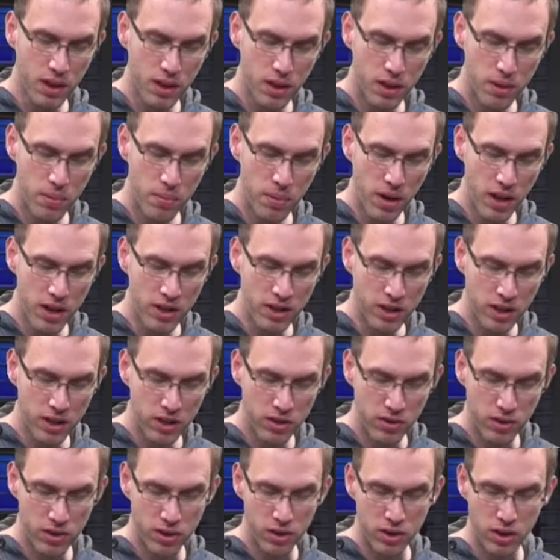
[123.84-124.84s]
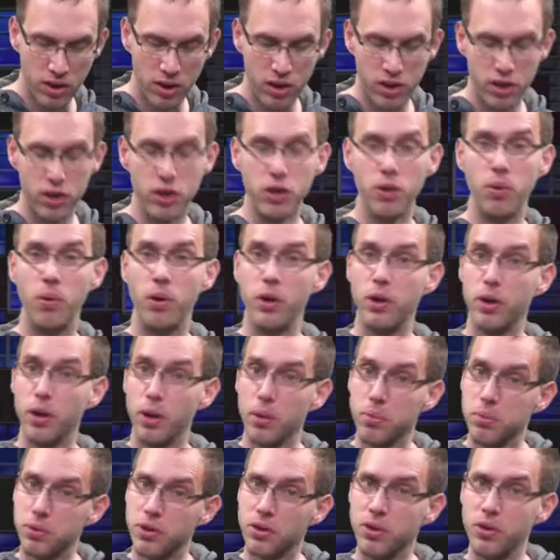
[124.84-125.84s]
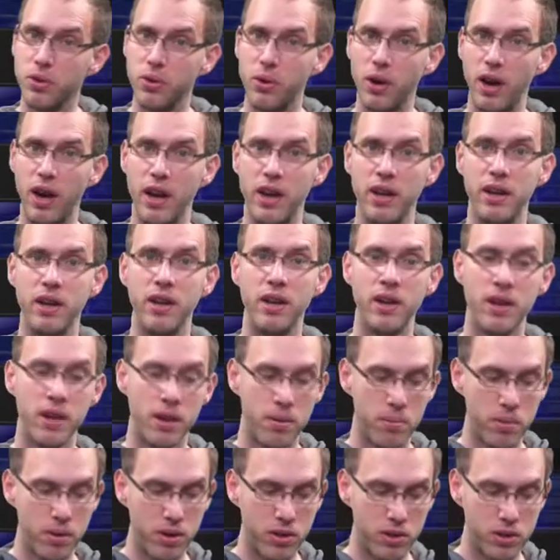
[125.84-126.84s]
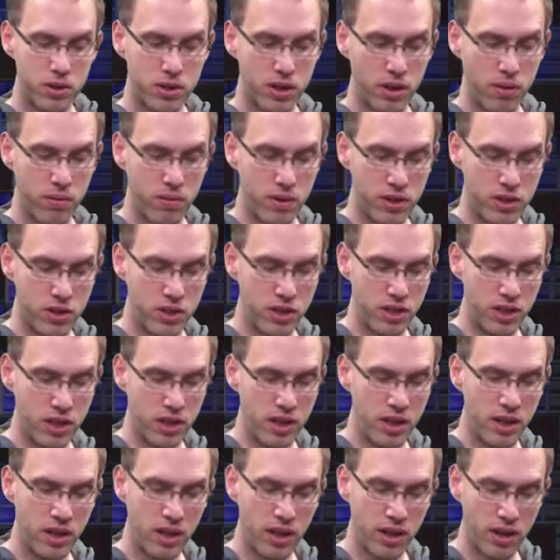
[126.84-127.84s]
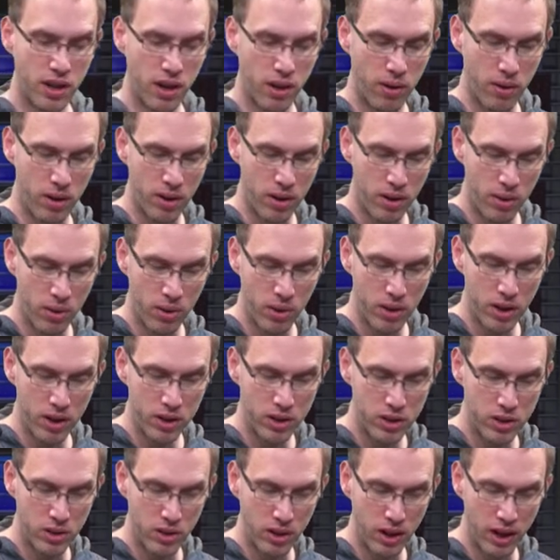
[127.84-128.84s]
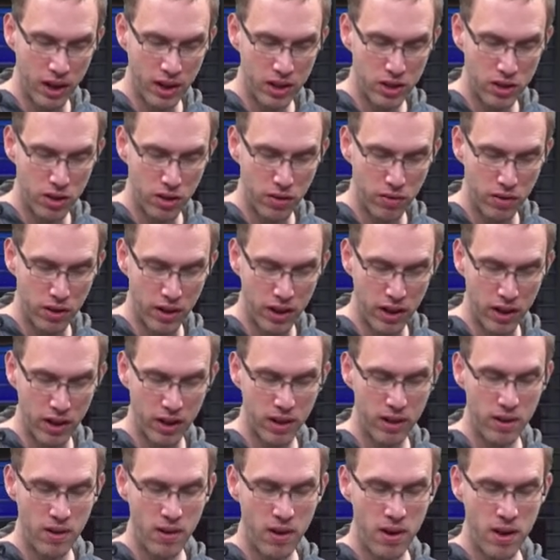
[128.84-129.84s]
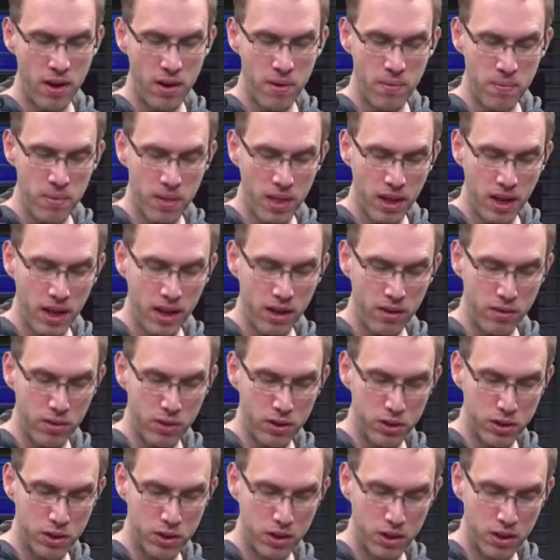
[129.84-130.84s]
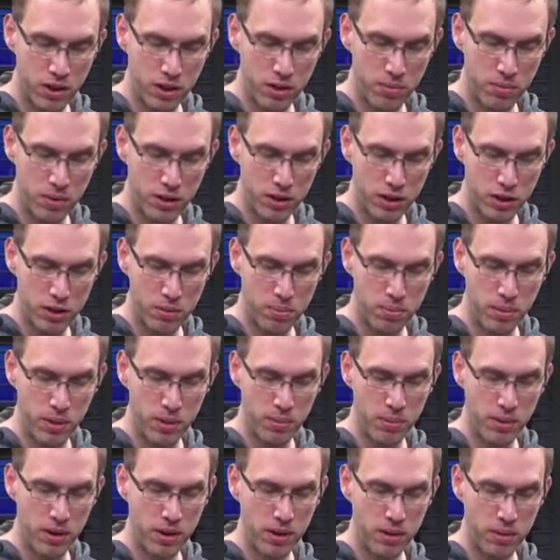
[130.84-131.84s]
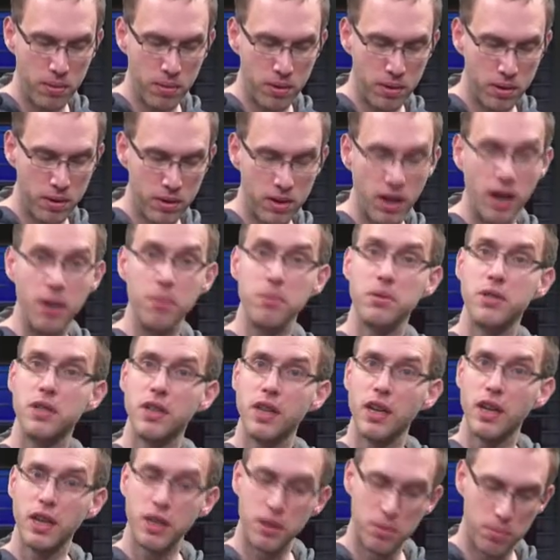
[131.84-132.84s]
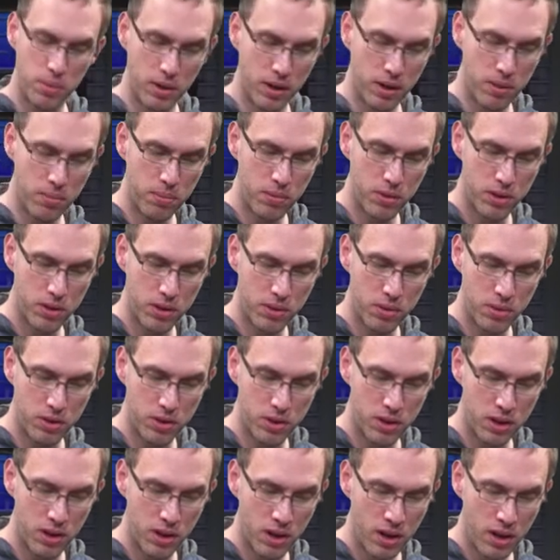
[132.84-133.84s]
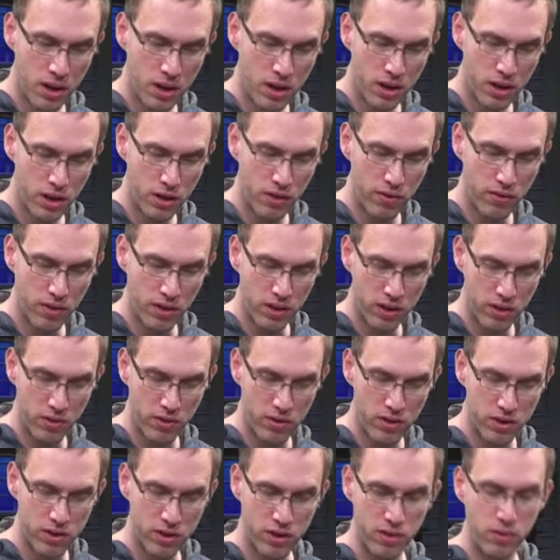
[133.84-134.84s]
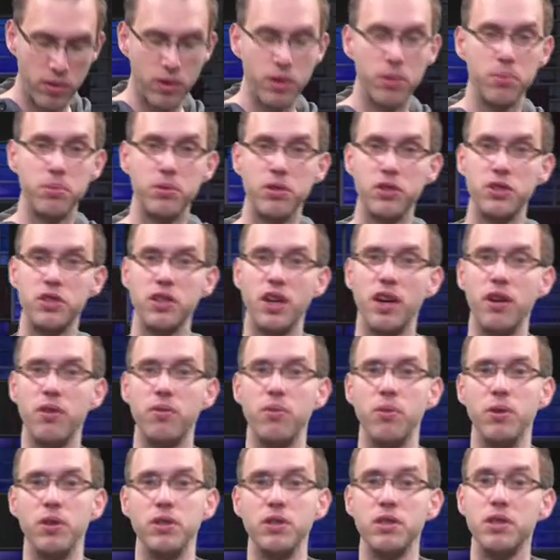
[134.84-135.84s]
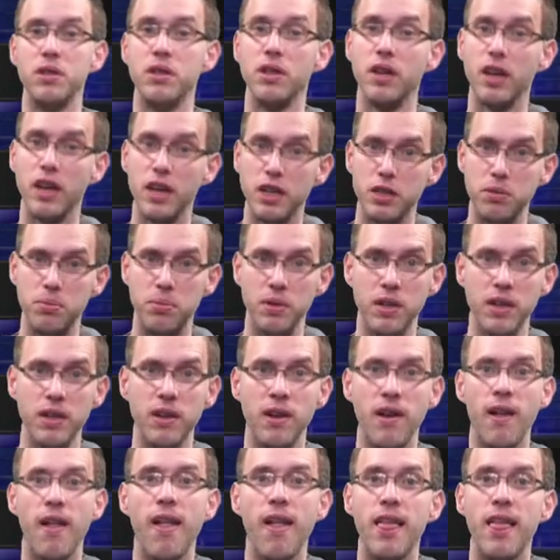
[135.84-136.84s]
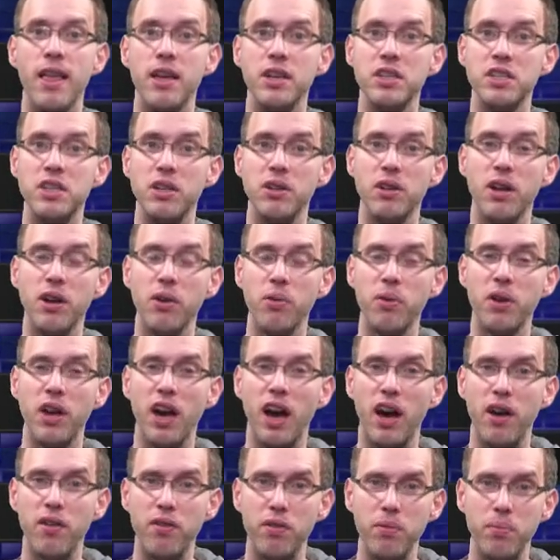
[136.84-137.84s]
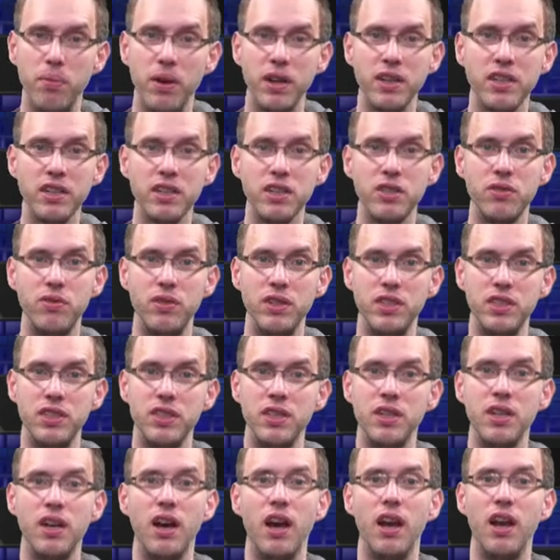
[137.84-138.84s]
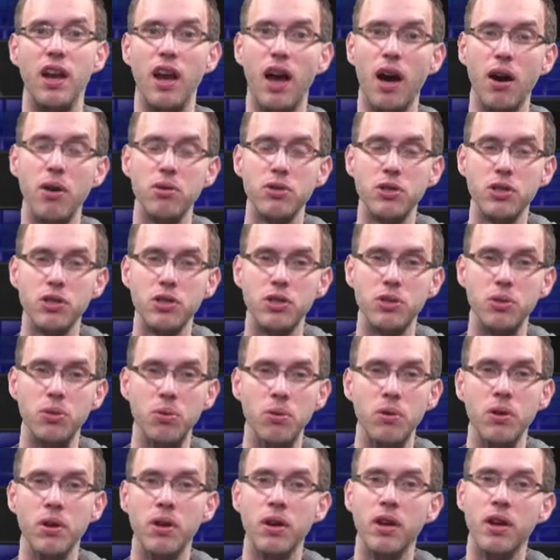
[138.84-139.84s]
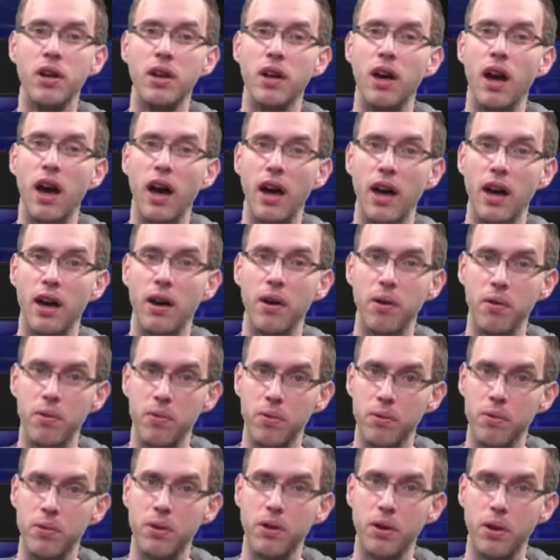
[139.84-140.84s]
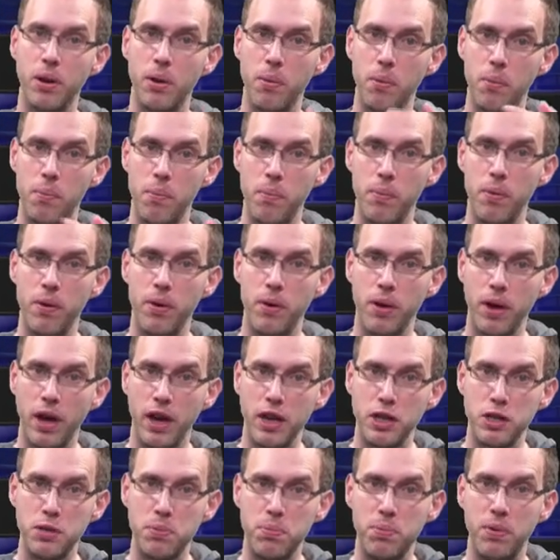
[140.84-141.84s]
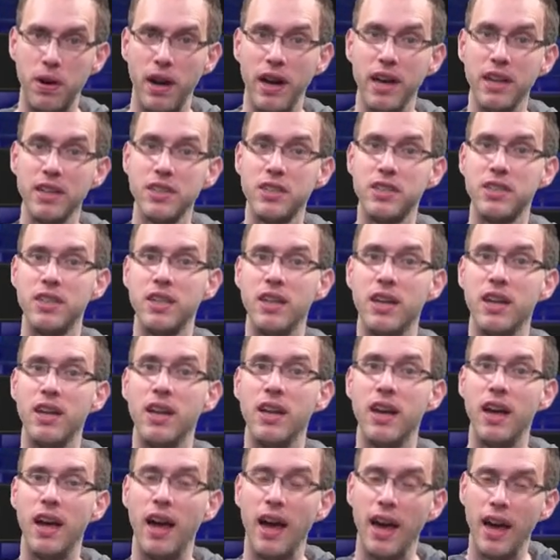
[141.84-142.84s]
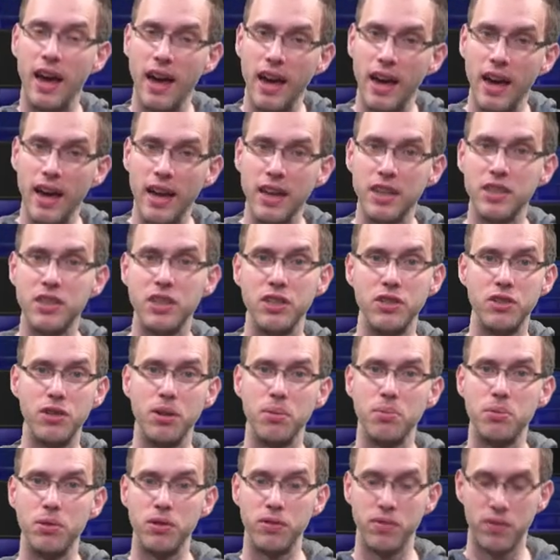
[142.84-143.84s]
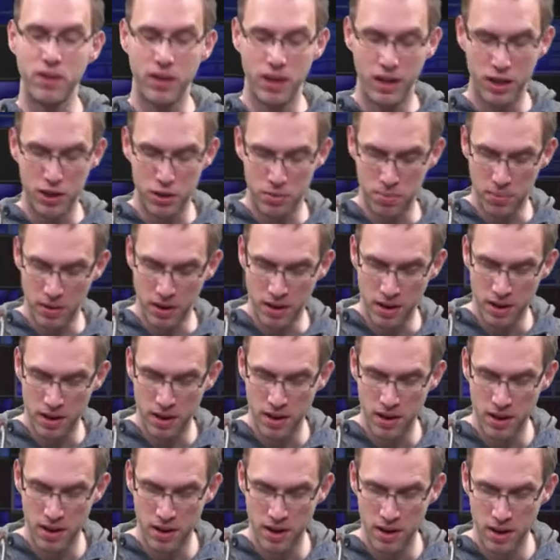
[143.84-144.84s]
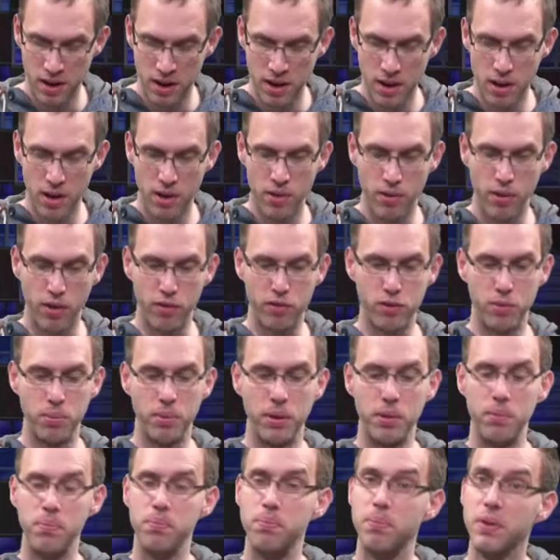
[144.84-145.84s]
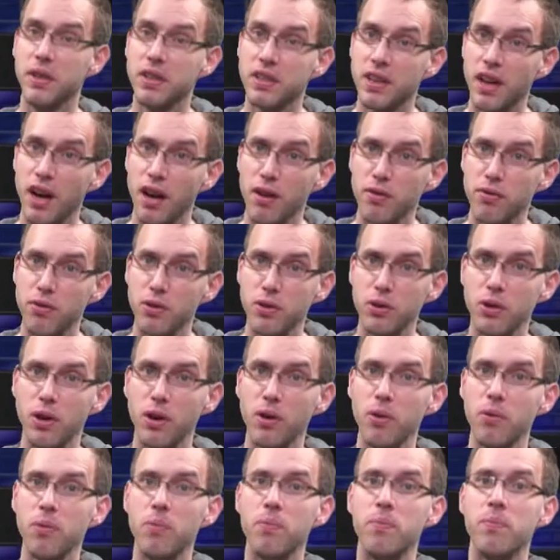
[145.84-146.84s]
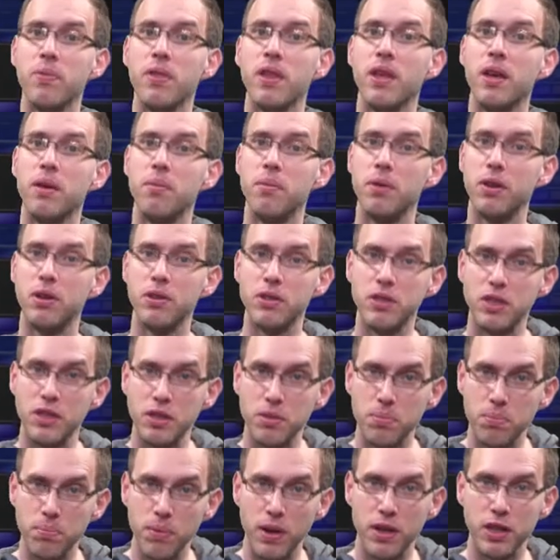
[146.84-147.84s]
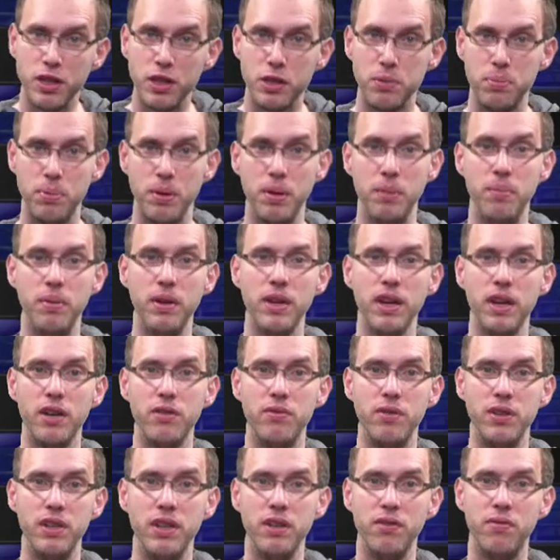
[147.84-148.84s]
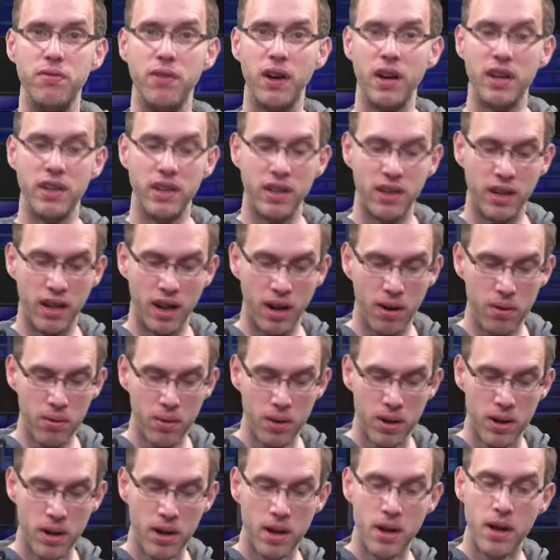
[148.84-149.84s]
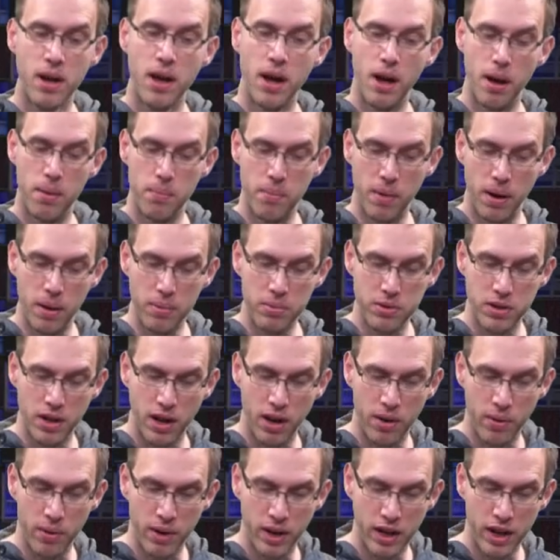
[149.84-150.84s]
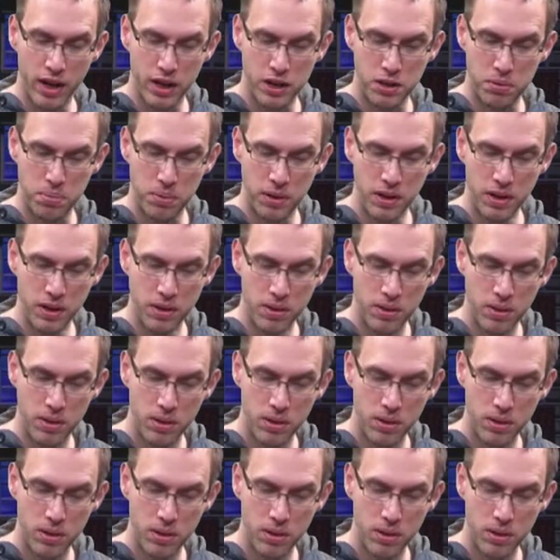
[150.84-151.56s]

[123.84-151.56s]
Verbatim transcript: the matrix with the u1 up till un, because then we see that our original x over here equals this matrix PB times xB, because this factor with c1 up to cn was xB. So now we have a matrix which allows us to uh, um, express uh, x in terms of xB. We have to be a bit careful though, because this matrix PB, as we define it now maps our XB